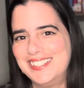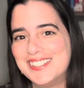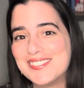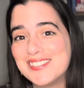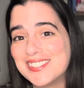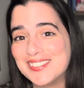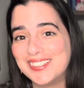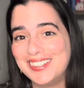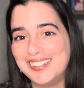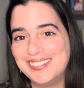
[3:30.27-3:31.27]
this one's so
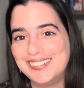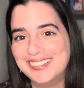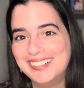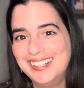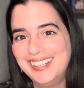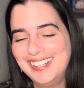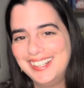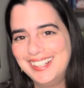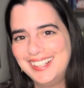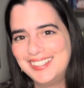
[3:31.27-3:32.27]
cute.
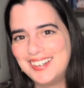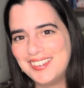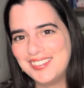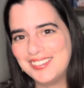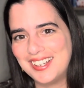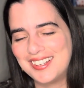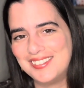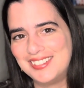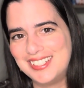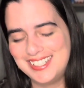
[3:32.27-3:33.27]
Look how cute that
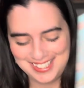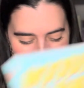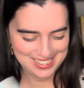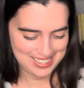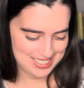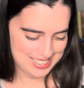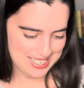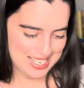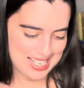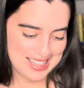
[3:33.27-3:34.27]
cover is.
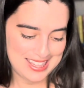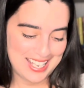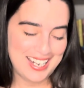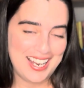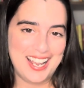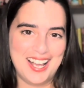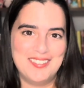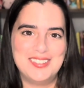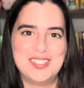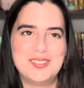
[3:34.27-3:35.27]
Then I have this